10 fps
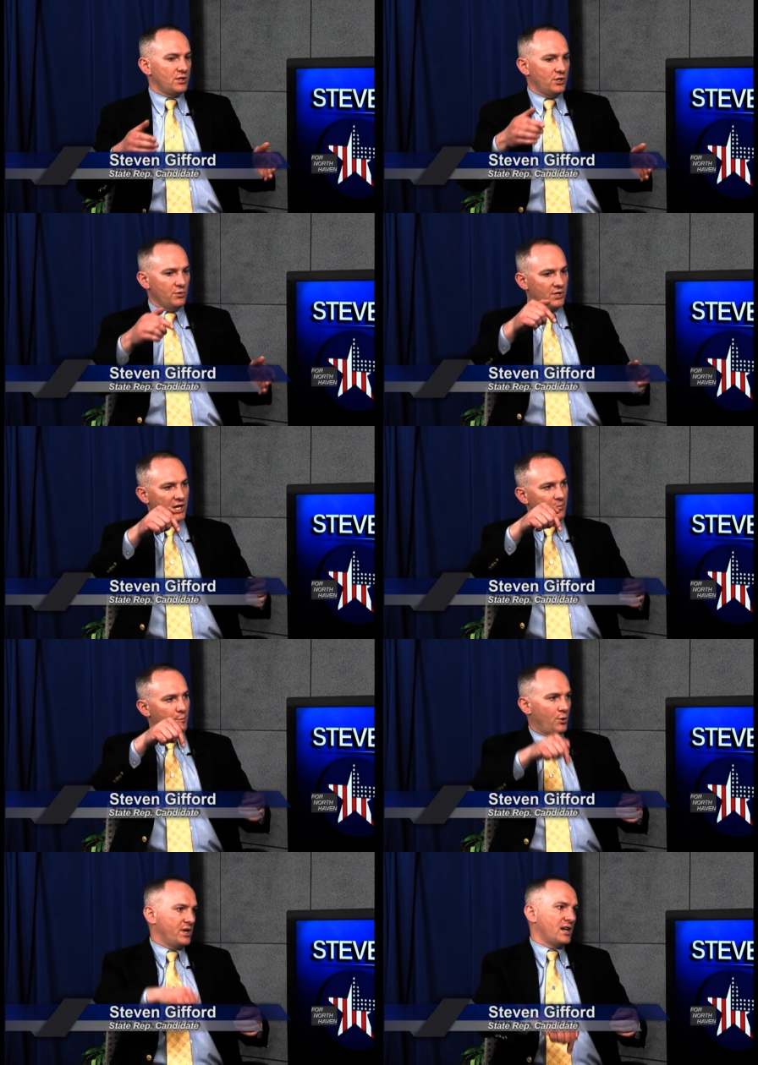you can
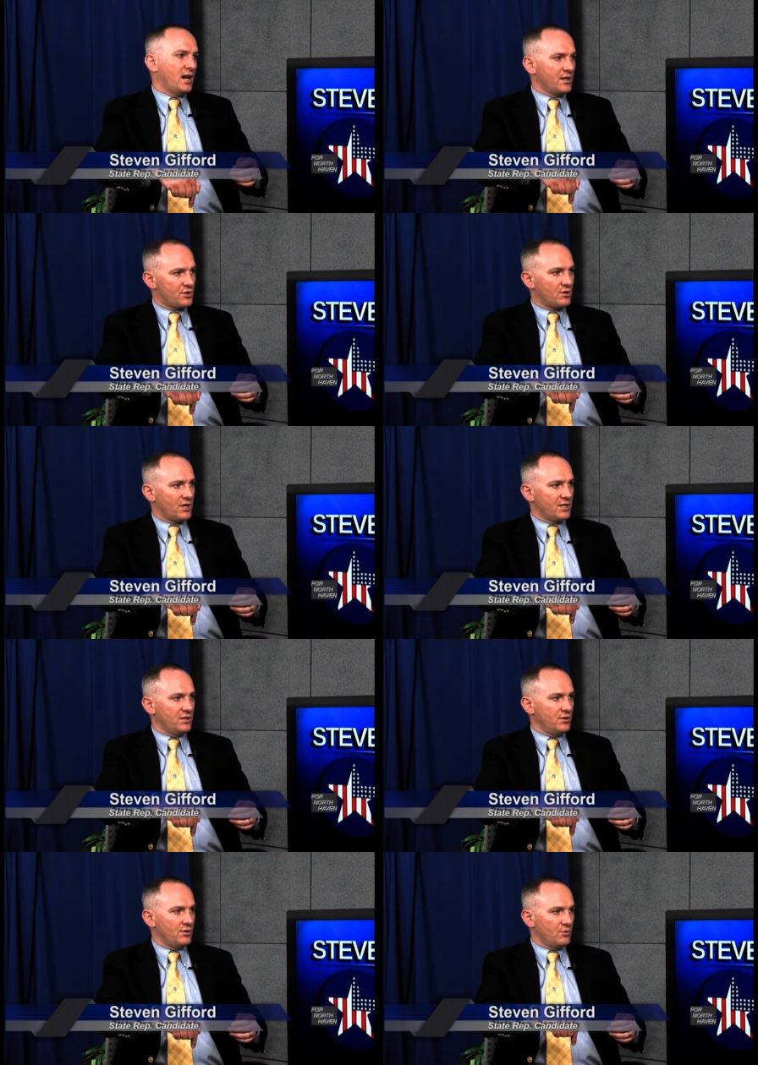put it on a truck
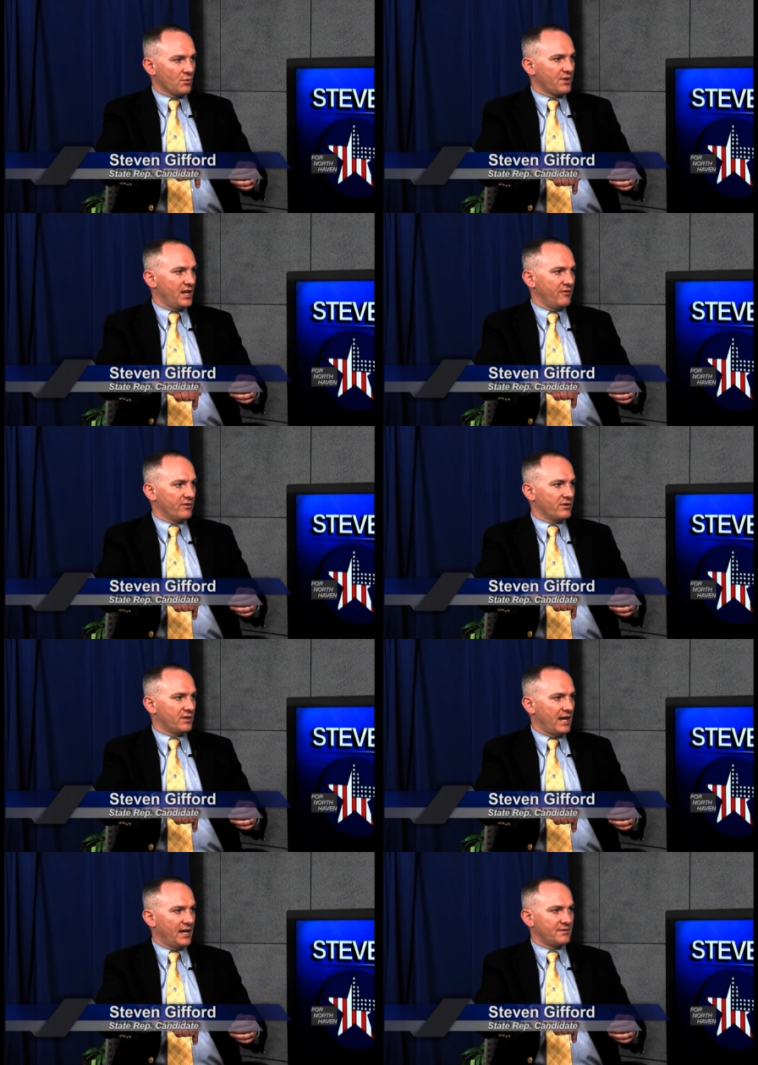in North Haven
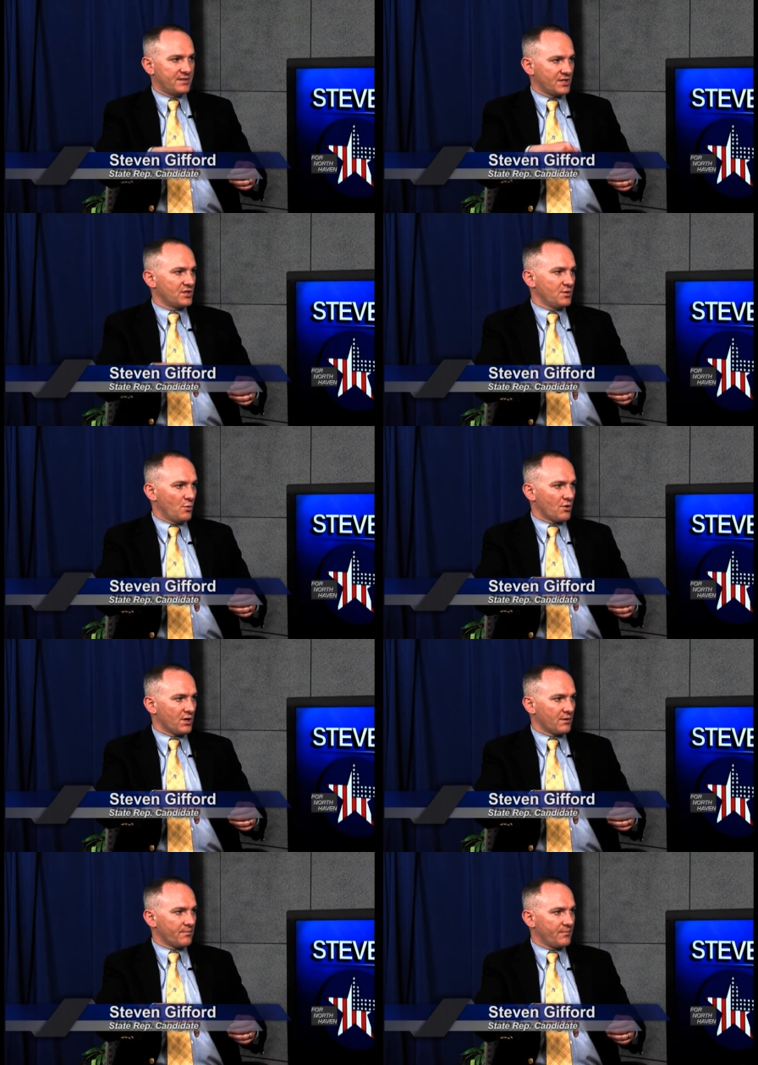at 6 in the
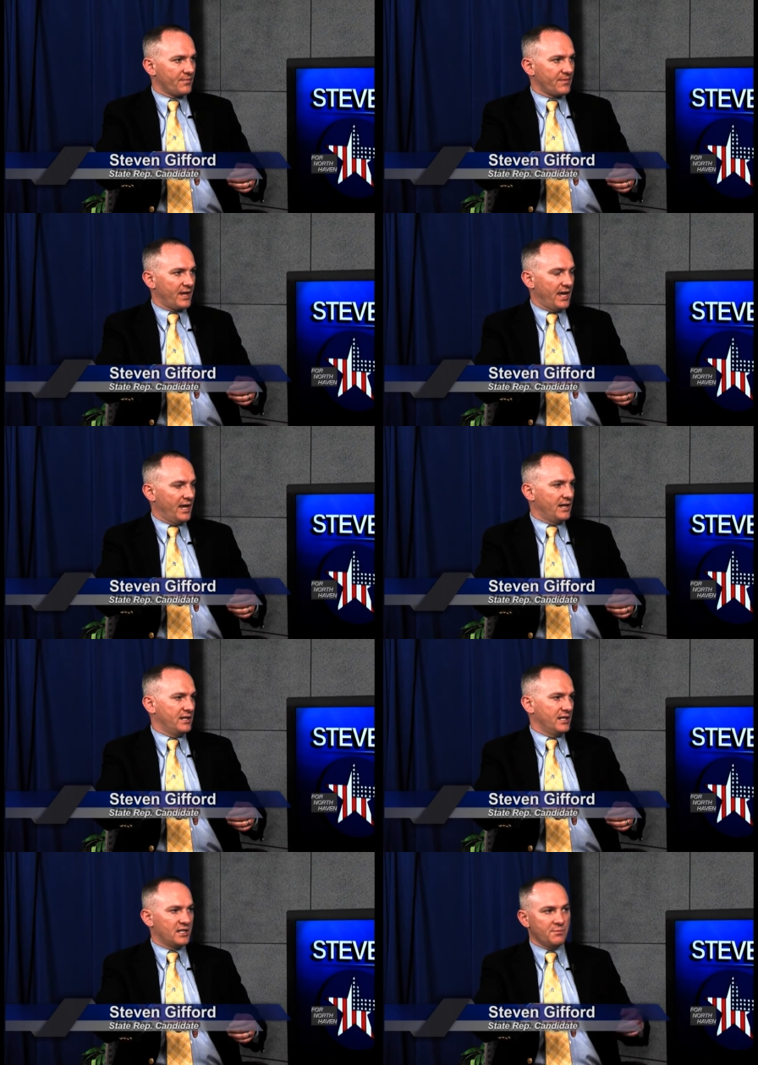morning, and
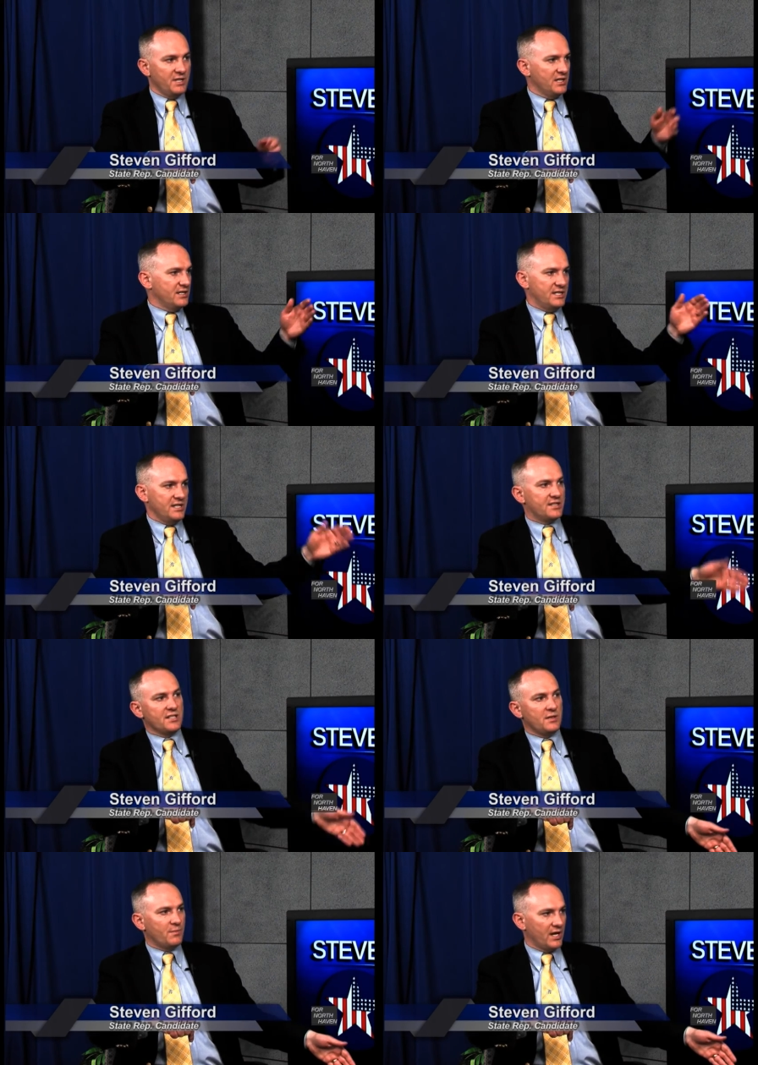it can be in
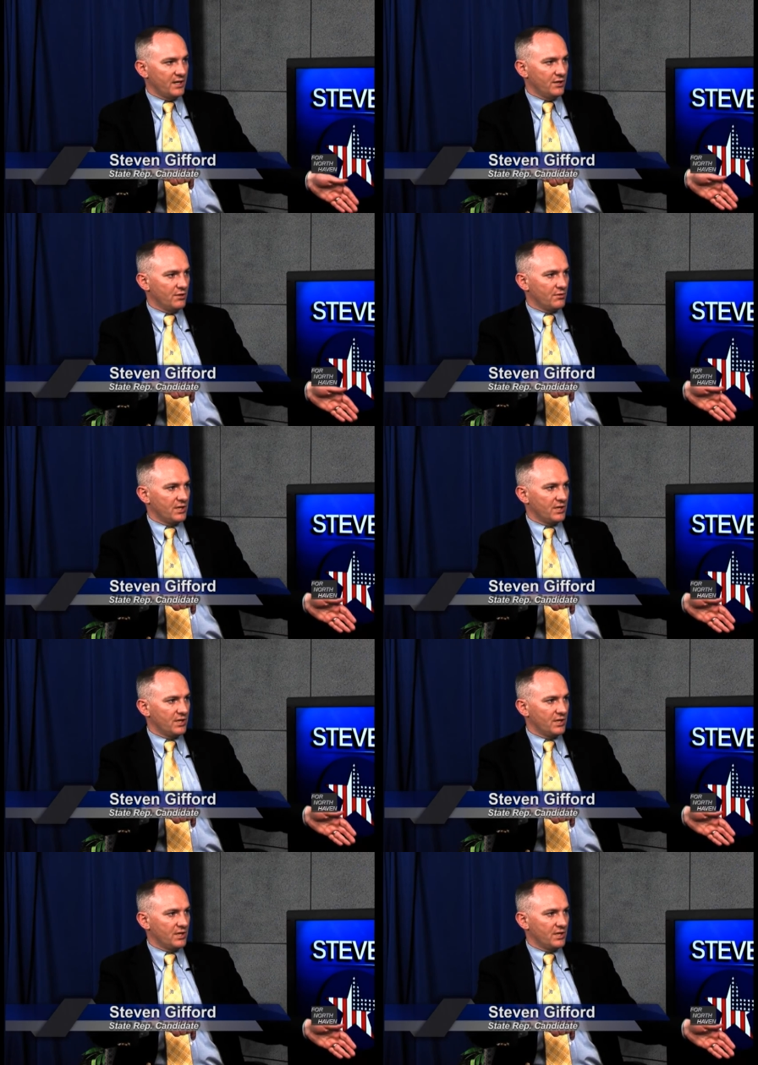D.C. by noon.